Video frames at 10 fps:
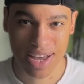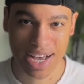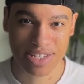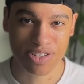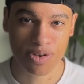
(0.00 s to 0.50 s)
I
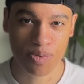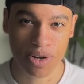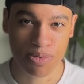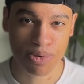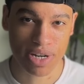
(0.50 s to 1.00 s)
still want
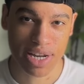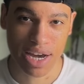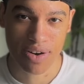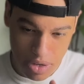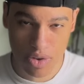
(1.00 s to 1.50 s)
to put it
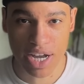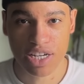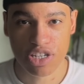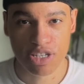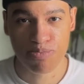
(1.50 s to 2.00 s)
out so I can
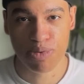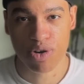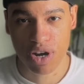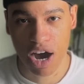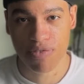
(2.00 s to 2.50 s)
just
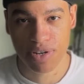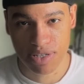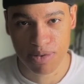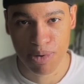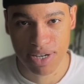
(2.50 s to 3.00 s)
build
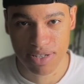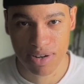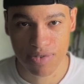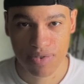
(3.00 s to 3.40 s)
confidence in myself.